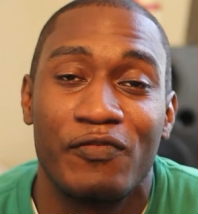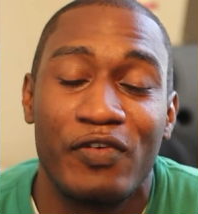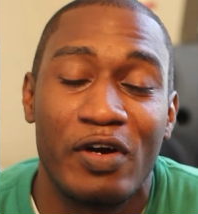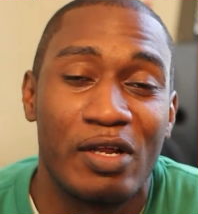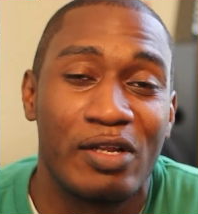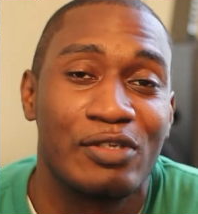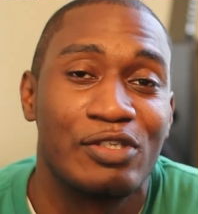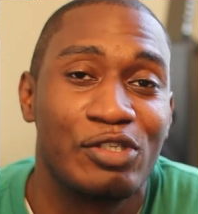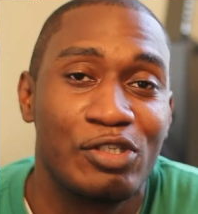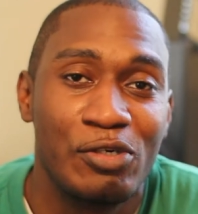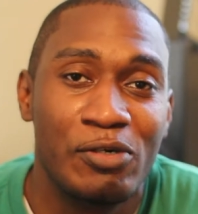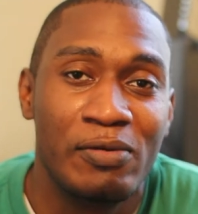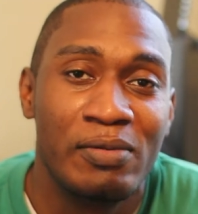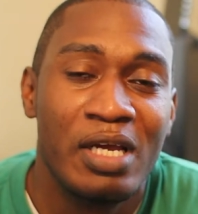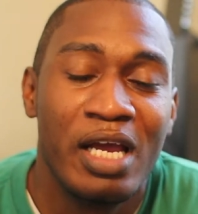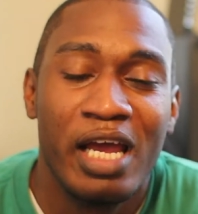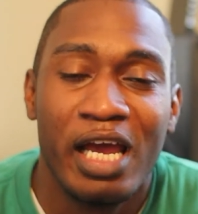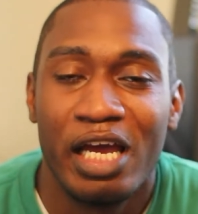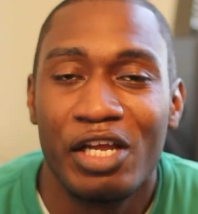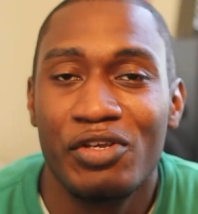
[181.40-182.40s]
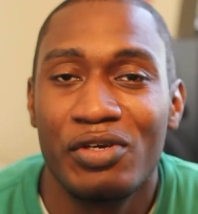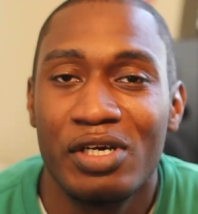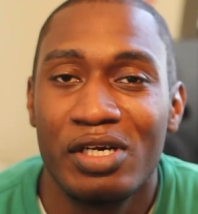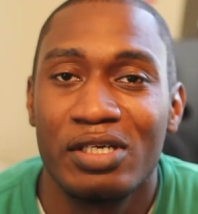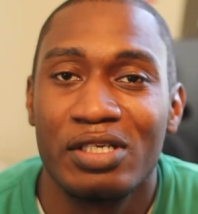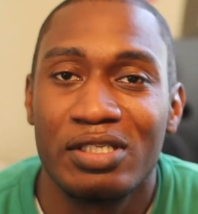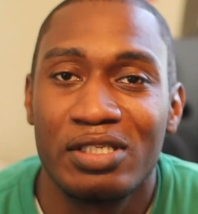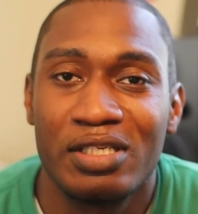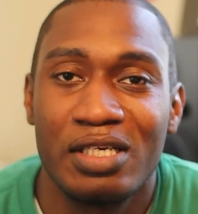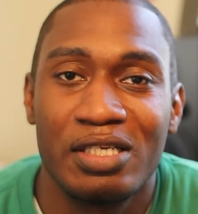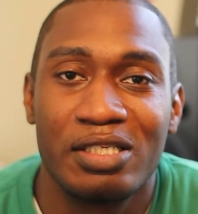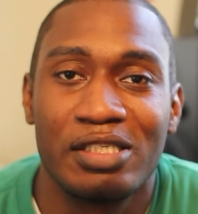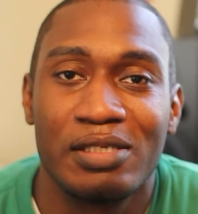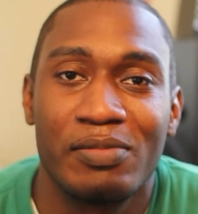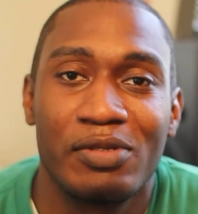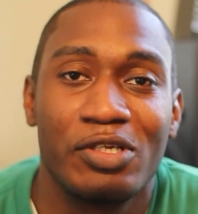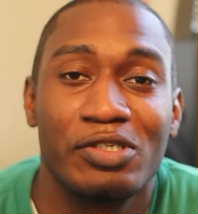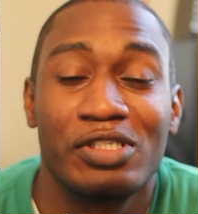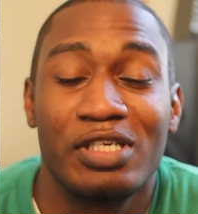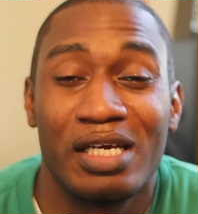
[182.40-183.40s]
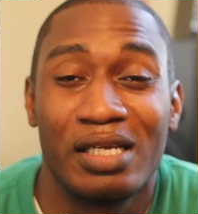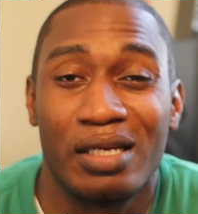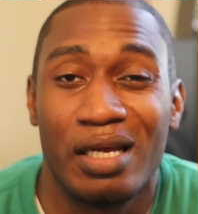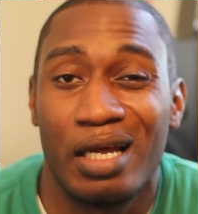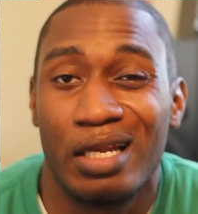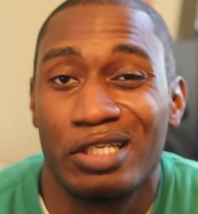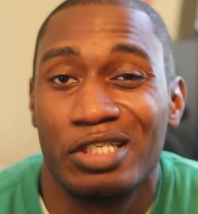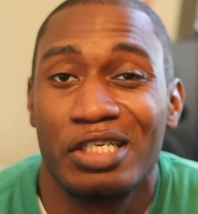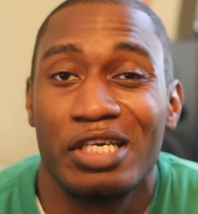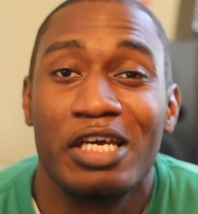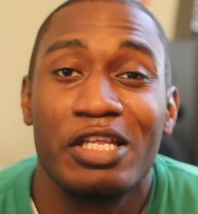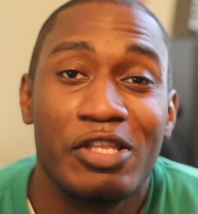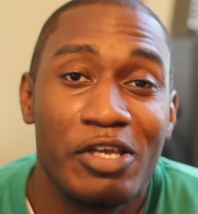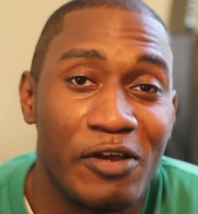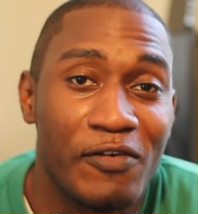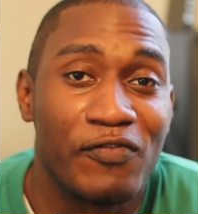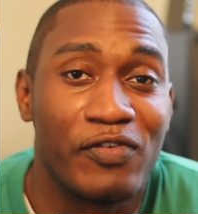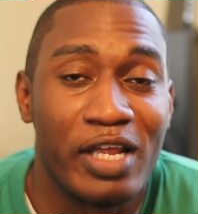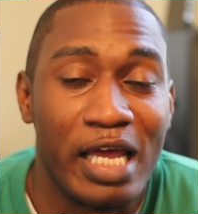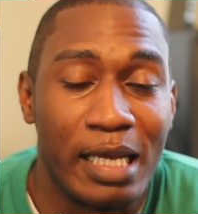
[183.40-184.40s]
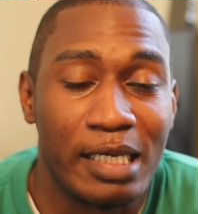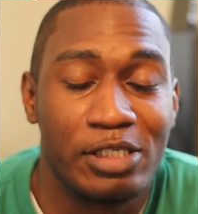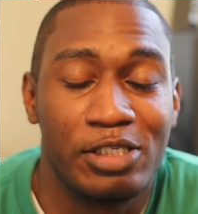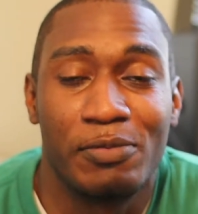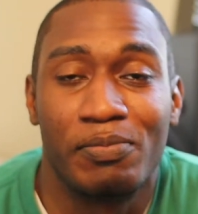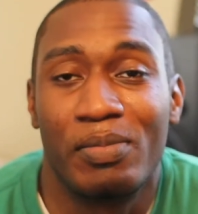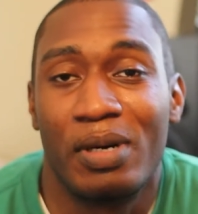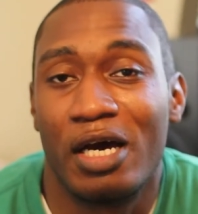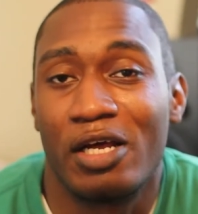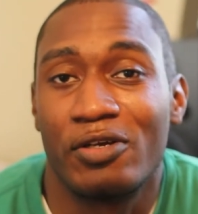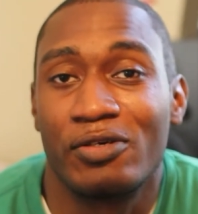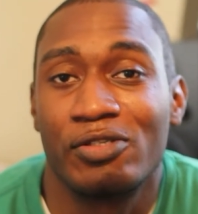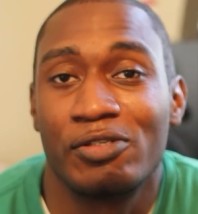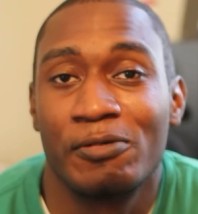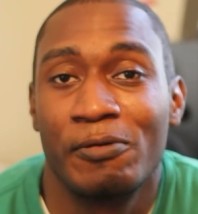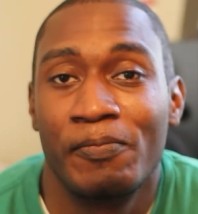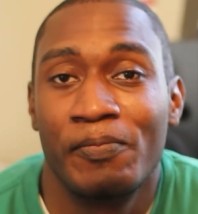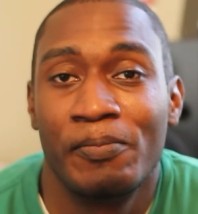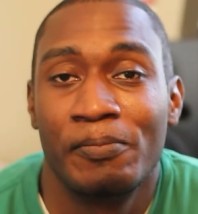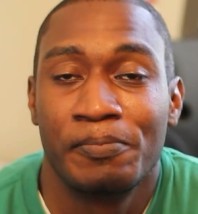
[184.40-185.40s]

to follow suit, and you're going to see similar technology in their flagship models.